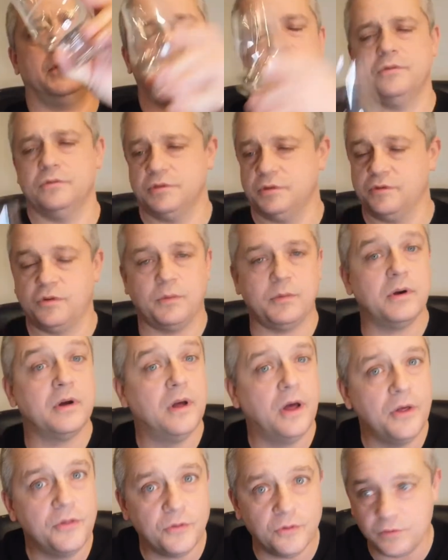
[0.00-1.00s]
I thought
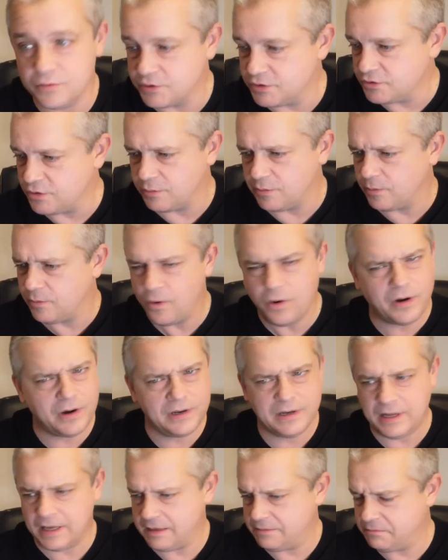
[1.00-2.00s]
it was a drop of water
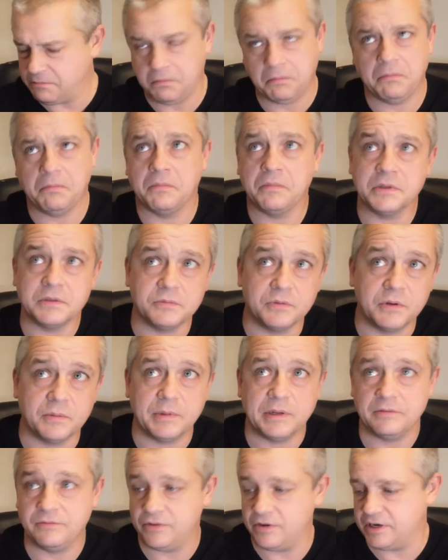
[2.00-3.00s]
in that, which would
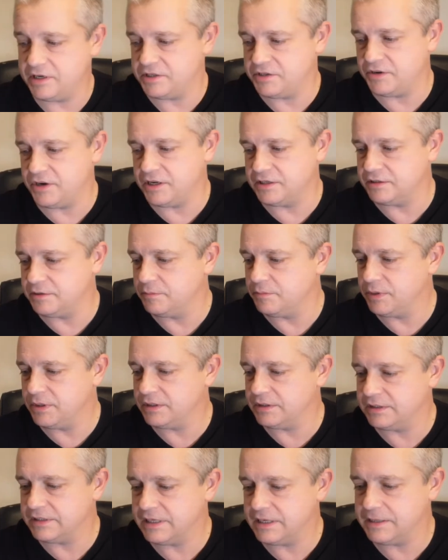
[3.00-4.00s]
have been very strange,
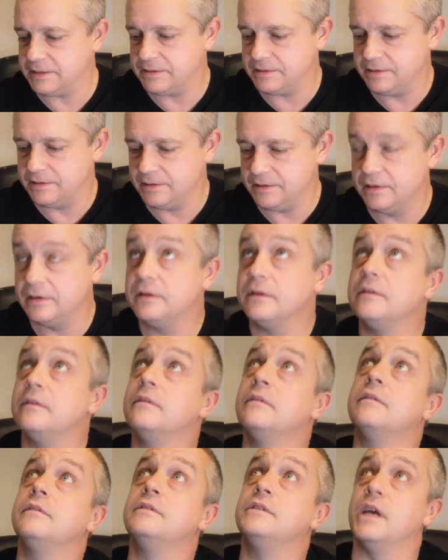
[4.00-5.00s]
but
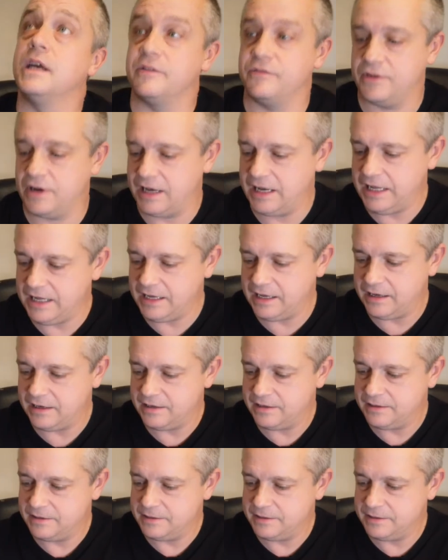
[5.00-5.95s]
check for a leak.